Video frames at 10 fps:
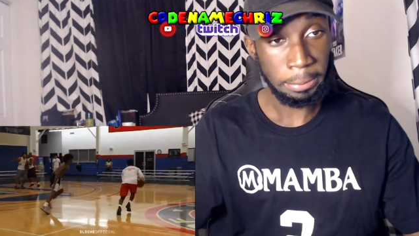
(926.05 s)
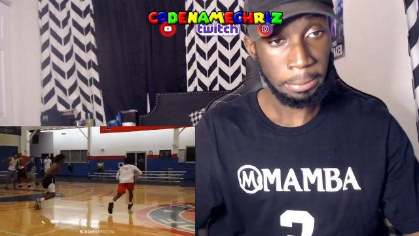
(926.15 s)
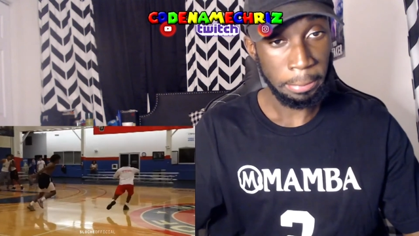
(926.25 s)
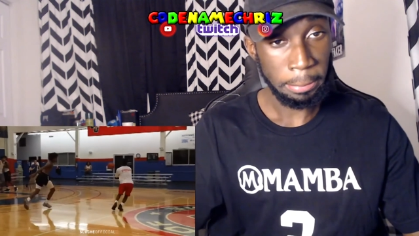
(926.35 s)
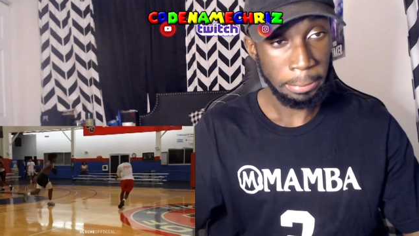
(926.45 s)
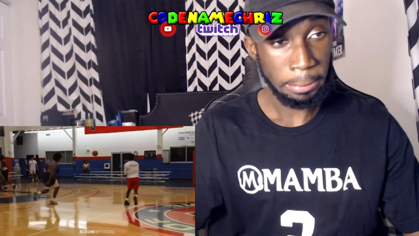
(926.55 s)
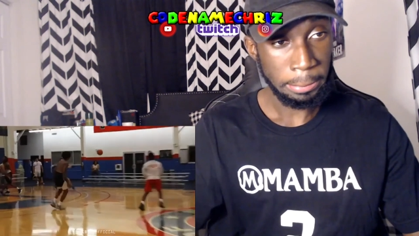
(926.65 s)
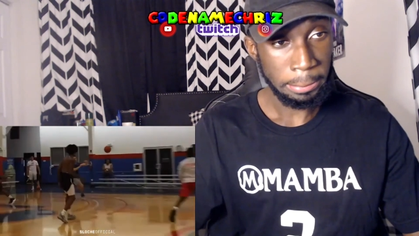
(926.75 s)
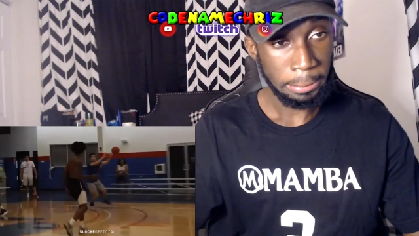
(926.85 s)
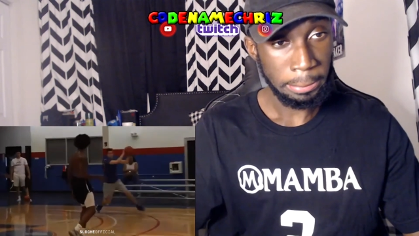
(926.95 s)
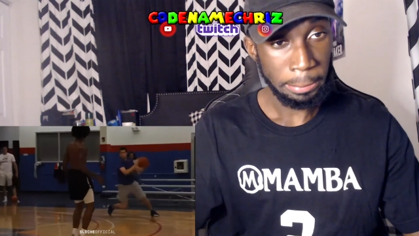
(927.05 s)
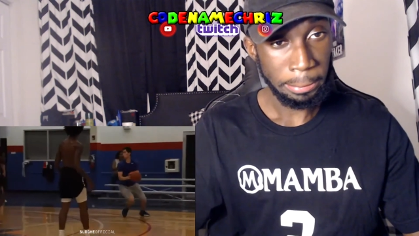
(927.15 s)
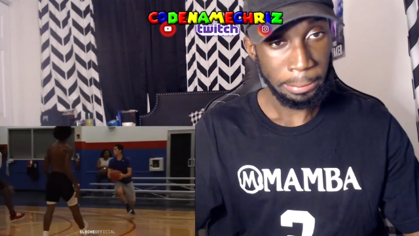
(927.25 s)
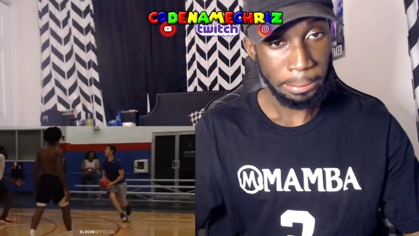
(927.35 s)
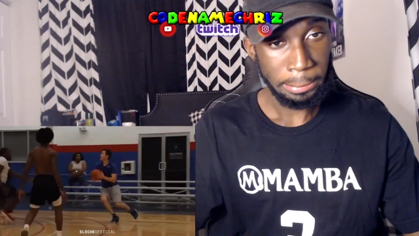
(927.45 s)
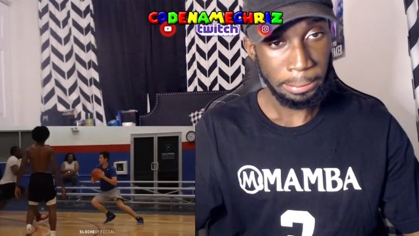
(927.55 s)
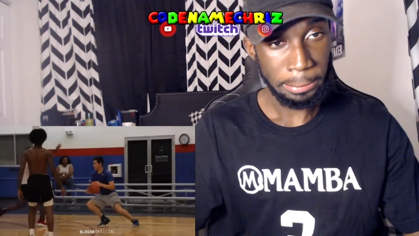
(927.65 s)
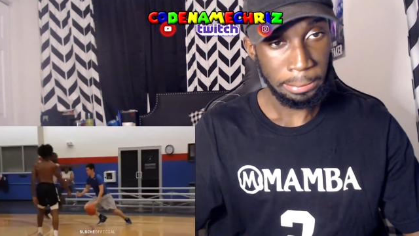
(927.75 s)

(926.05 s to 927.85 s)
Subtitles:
[no speech]